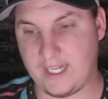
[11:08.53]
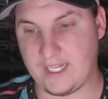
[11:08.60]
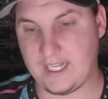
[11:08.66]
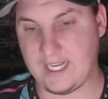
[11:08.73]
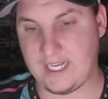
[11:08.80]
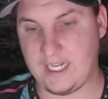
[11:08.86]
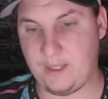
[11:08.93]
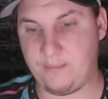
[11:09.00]

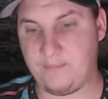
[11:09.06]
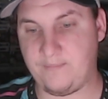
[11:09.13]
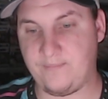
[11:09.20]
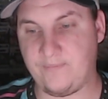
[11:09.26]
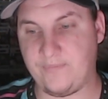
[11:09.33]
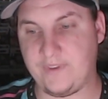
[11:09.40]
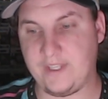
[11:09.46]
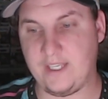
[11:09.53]
game,
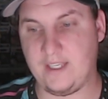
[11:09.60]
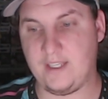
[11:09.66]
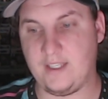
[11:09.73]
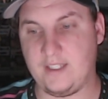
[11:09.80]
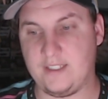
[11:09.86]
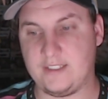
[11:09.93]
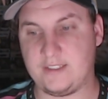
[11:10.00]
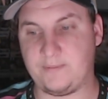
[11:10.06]

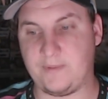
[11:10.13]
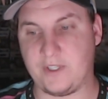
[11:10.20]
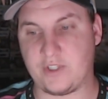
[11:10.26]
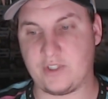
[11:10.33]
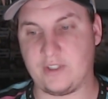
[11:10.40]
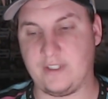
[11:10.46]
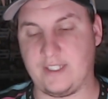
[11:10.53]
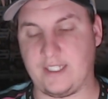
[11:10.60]

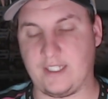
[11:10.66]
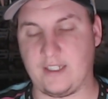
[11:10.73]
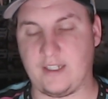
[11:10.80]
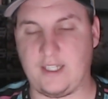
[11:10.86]
especially